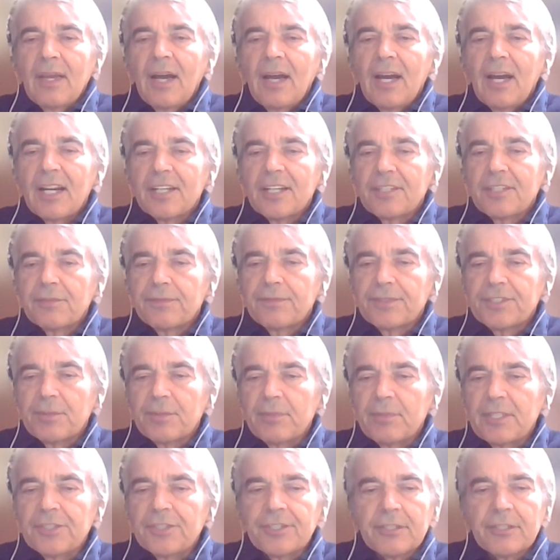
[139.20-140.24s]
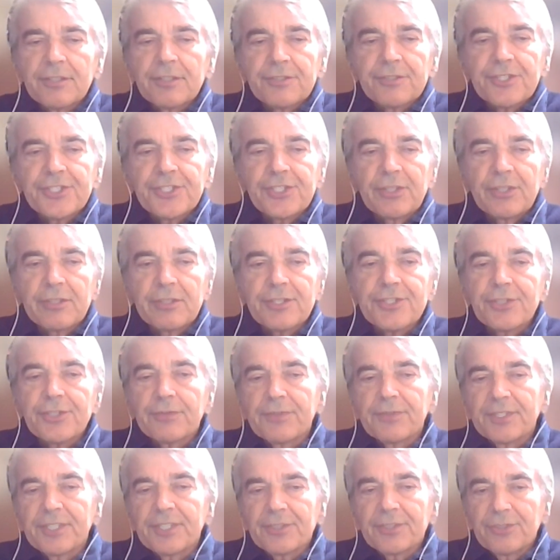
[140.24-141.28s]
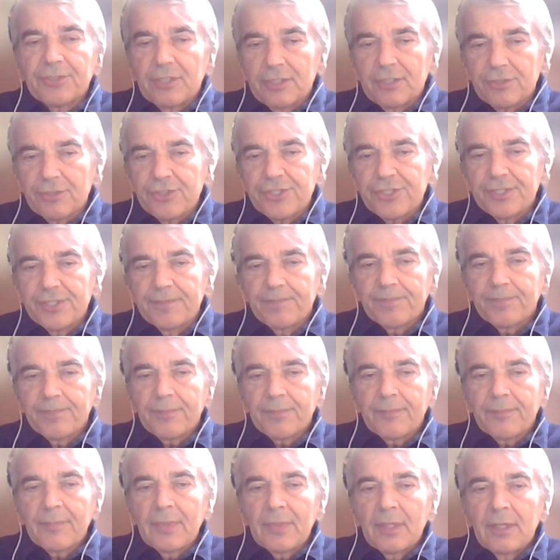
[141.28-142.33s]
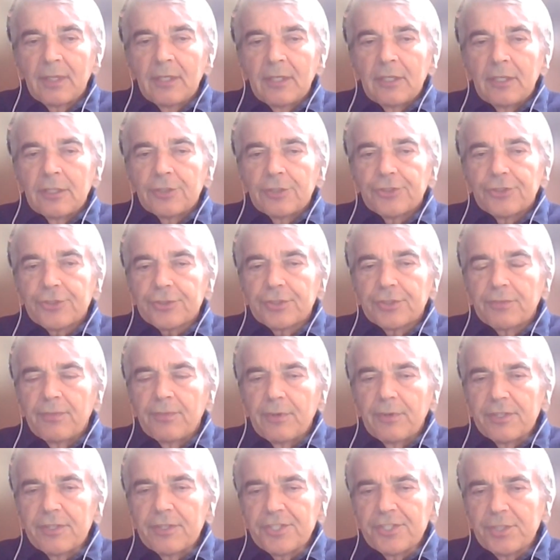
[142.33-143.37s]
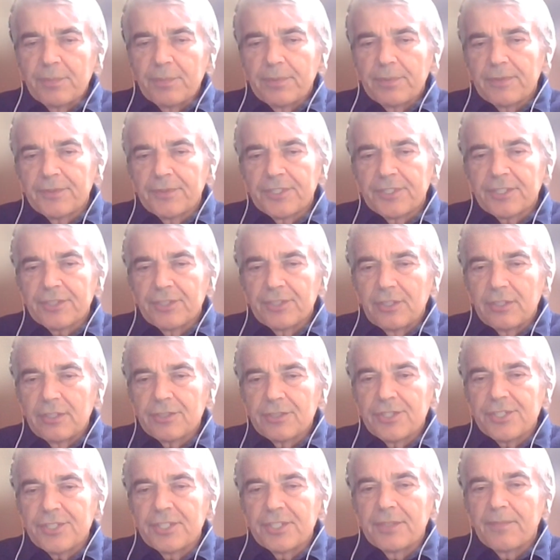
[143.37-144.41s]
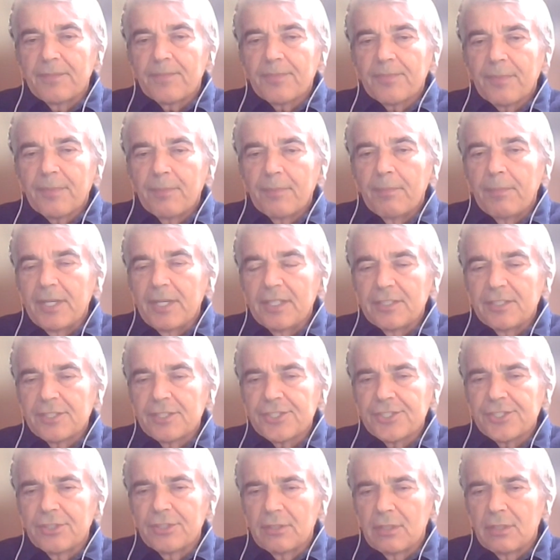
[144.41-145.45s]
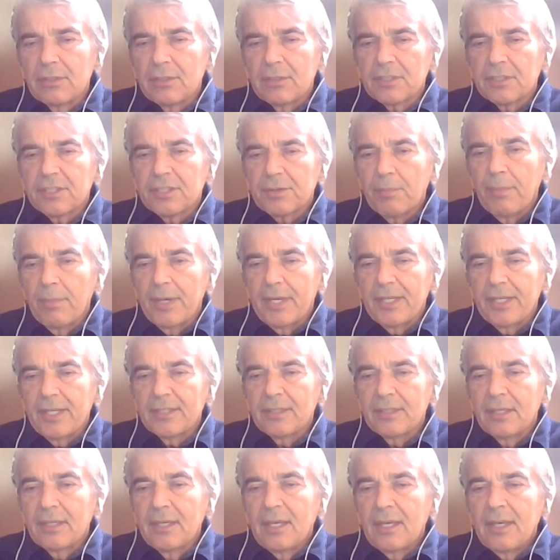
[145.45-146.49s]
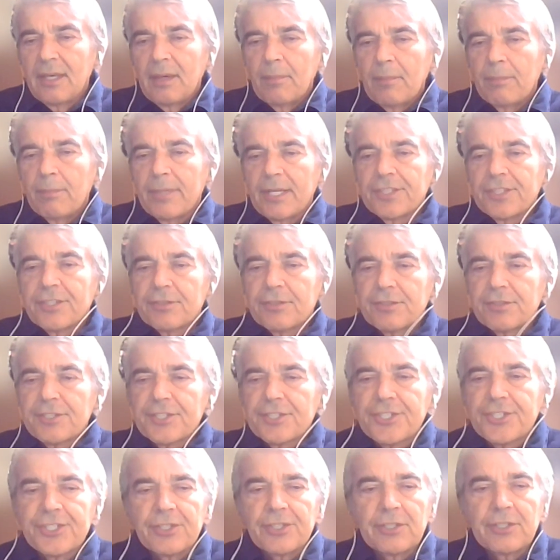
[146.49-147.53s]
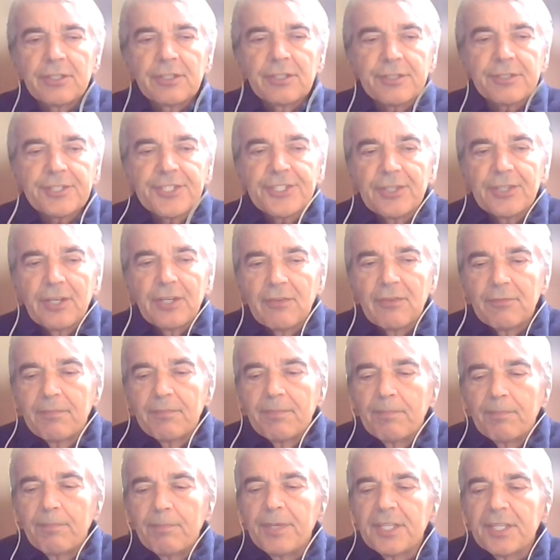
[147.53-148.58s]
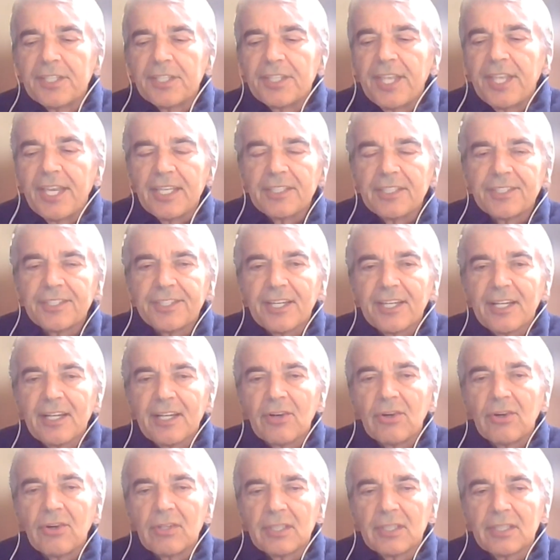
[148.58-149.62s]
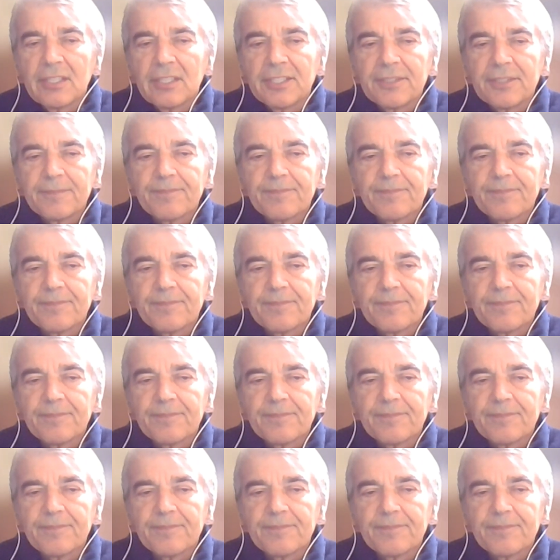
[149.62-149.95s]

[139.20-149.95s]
are the fundamental resource of technology. Through the worship of technology, man is no longer man, but the resource of big data only.